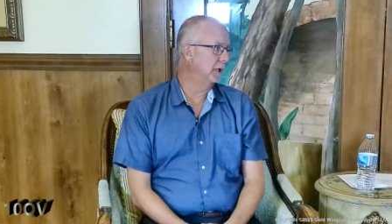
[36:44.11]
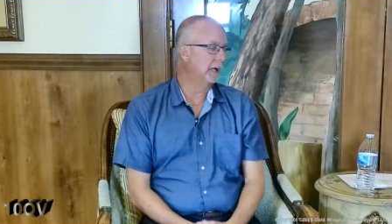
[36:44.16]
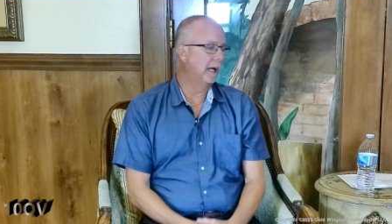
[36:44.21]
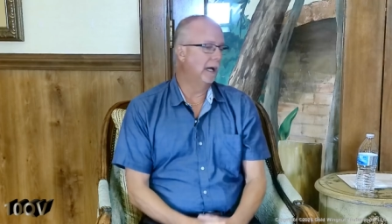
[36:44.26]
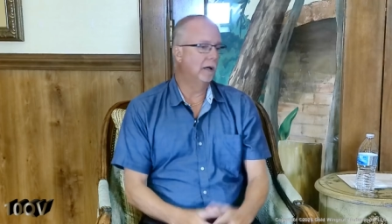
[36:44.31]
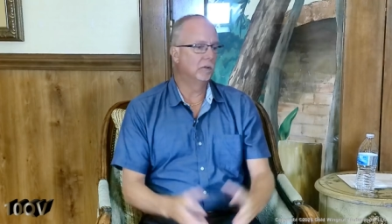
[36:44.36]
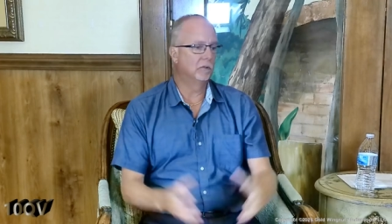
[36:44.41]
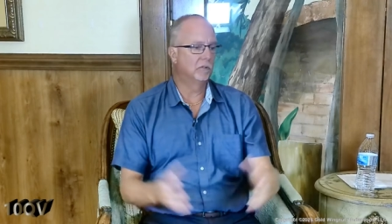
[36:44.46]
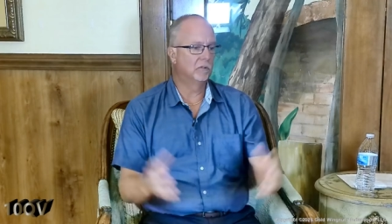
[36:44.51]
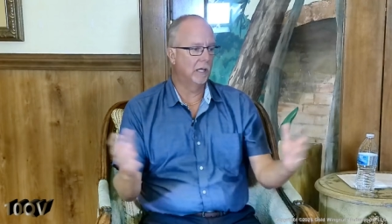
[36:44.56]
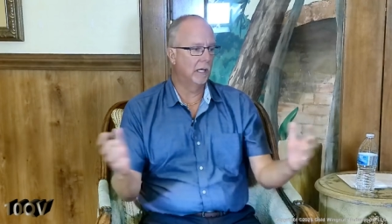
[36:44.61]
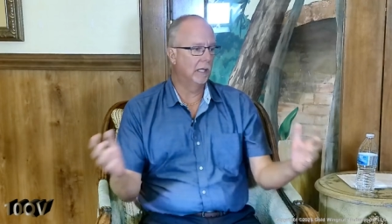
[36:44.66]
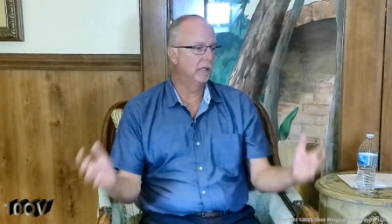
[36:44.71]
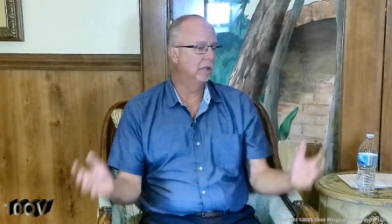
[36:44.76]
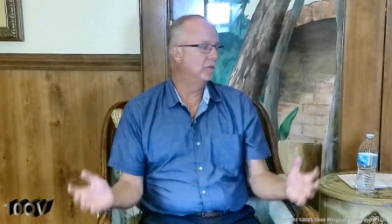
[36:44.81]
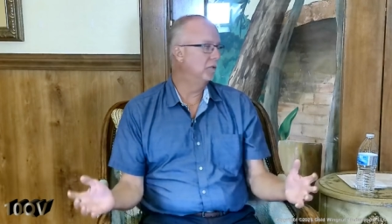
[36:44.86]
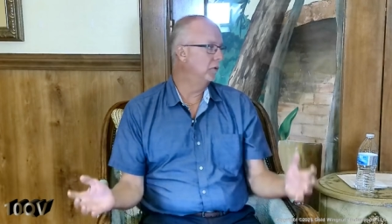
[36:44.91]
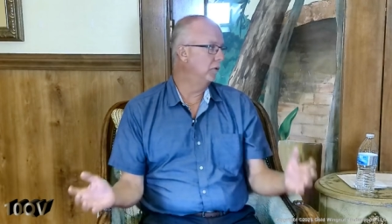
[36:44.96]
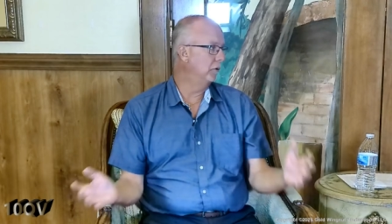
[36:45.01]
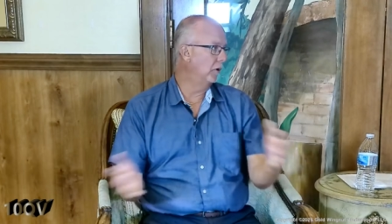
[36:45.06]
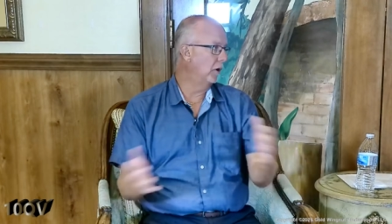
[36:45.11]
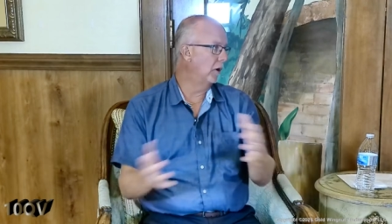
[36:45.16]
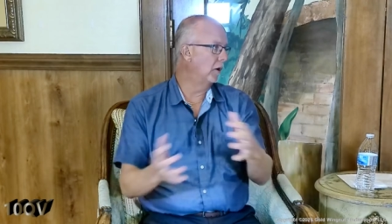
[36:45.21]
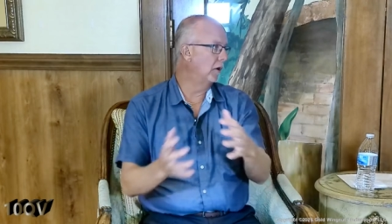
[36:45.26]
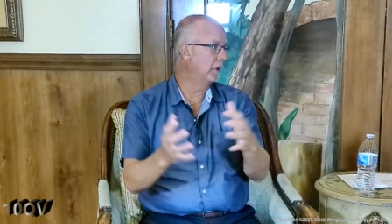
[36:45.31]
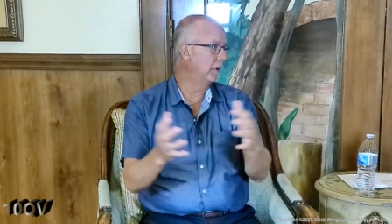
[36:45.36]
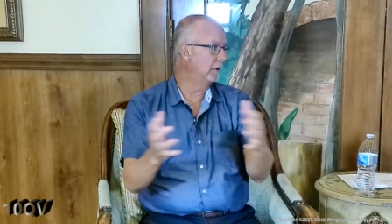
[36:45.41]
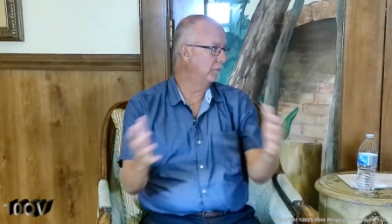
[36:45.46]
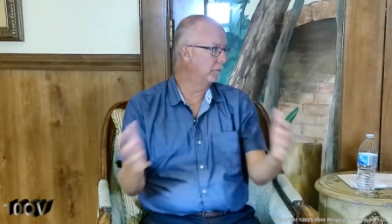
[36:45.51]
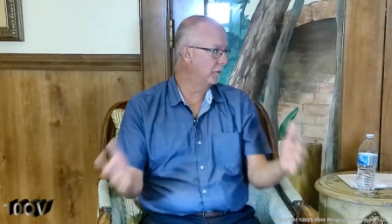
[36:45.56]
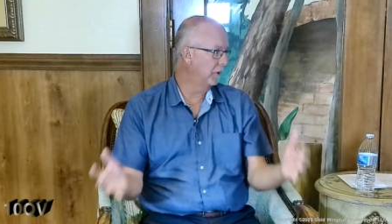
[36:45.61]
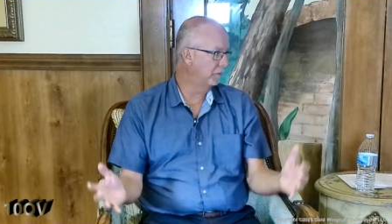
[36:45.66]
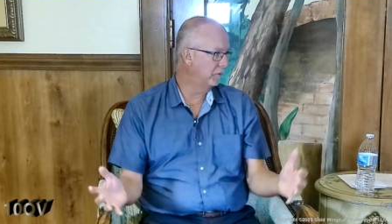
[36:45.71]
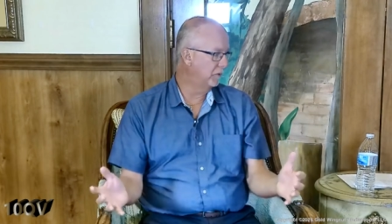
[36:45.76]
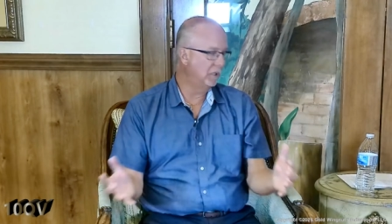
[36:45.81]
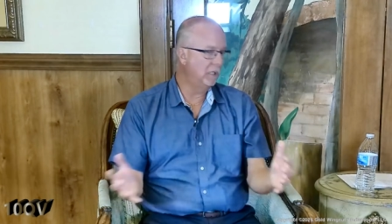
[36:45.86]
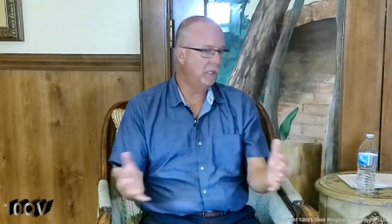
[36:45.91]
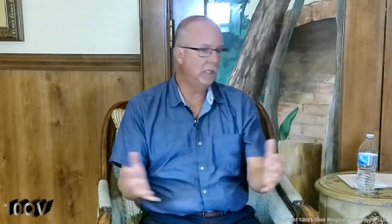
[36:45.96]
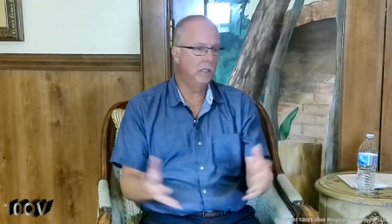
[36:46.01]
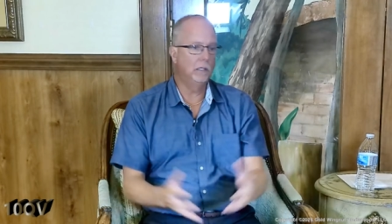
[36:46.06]
Outside, as you already have
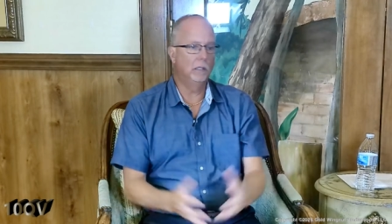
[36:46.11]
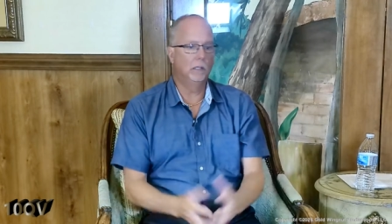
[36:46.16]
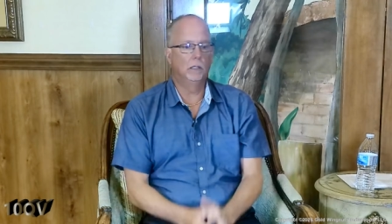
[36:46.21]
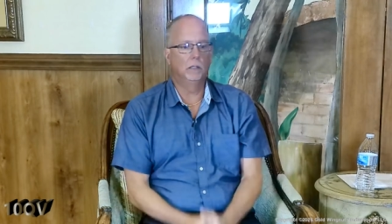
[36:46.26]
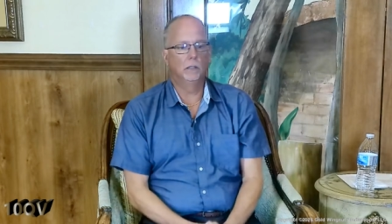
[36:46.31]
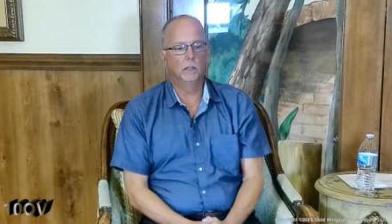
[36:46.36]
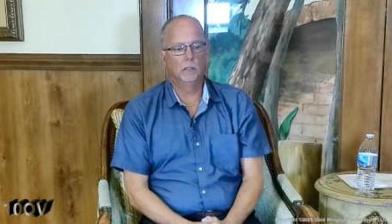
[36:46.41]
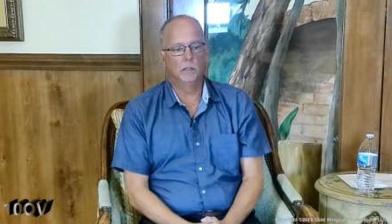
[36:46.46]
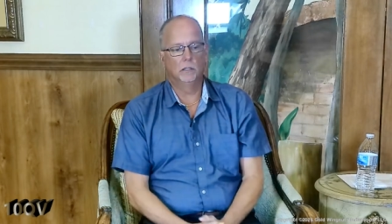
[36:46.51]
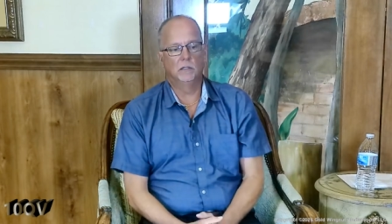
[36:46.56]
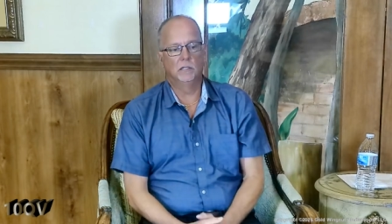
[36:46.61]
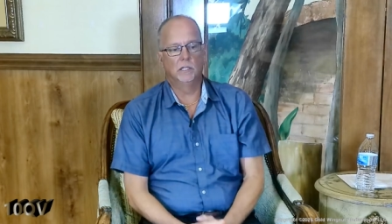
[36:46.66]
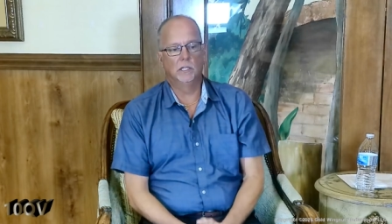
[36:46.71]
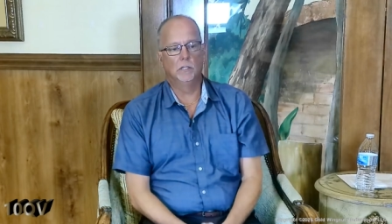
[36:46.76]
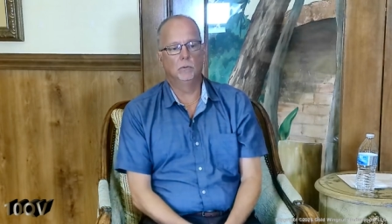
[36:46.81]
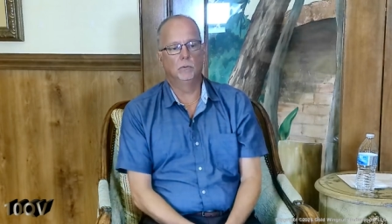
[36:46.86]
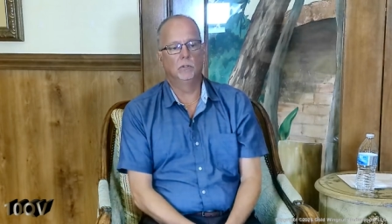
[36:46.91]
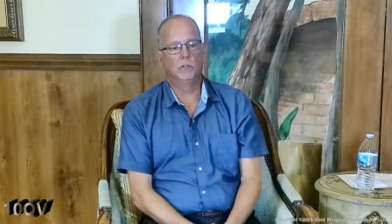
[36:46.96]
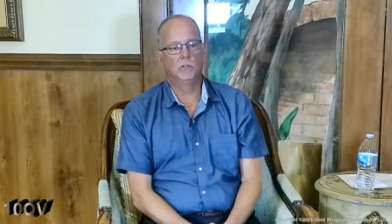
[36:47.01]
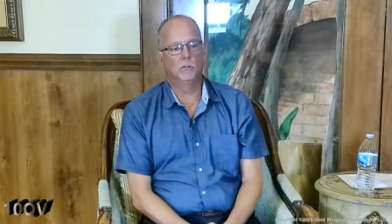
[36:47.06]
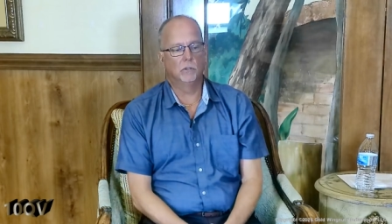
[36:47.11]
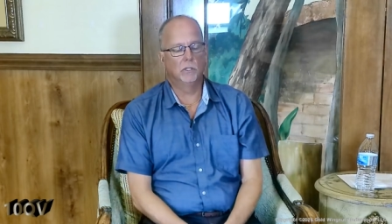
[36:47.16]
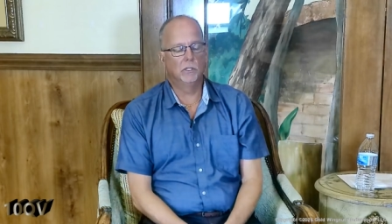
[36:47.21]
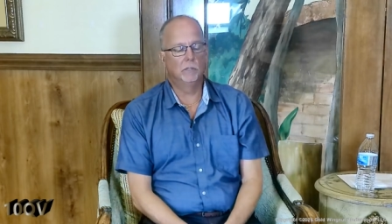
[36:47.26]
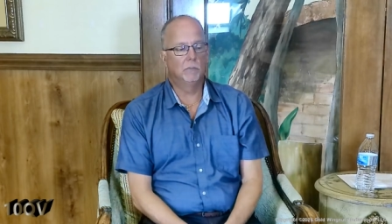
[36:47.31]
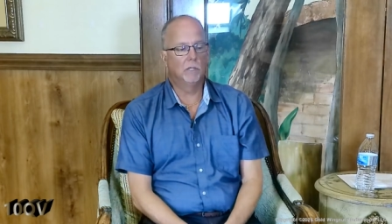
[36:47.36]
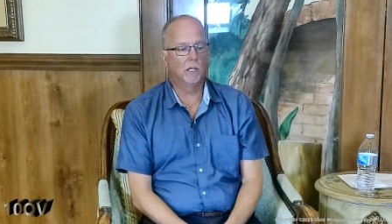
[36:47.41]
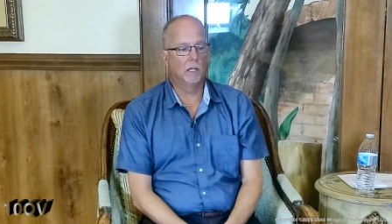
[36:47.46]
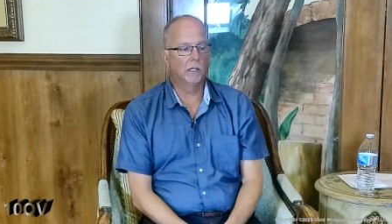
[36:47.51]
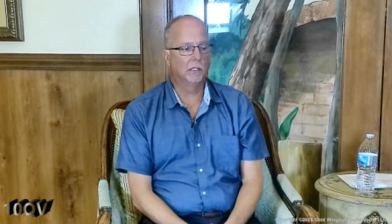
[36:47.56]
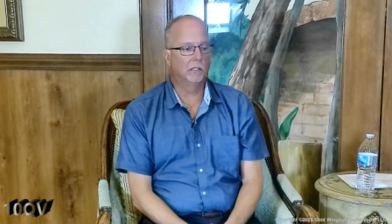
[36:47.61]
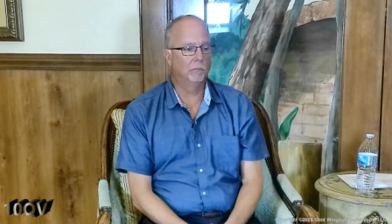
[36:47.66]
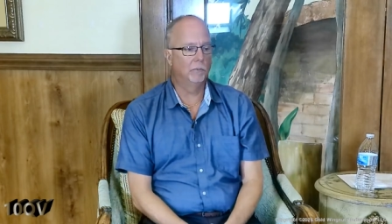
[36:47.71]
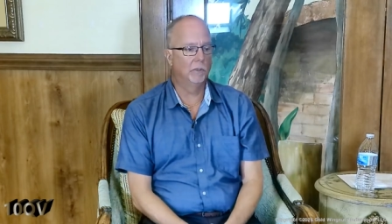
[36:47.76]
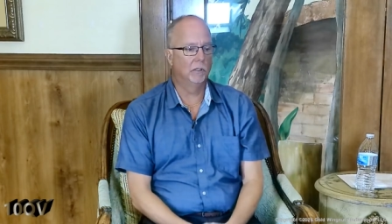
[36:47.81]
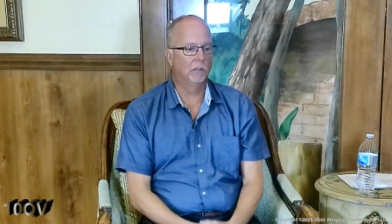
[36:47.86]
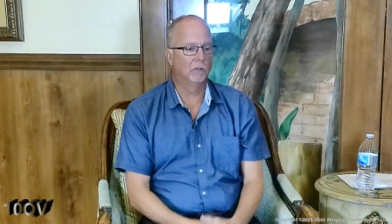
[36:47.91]
seen in the Continuing the Dream document,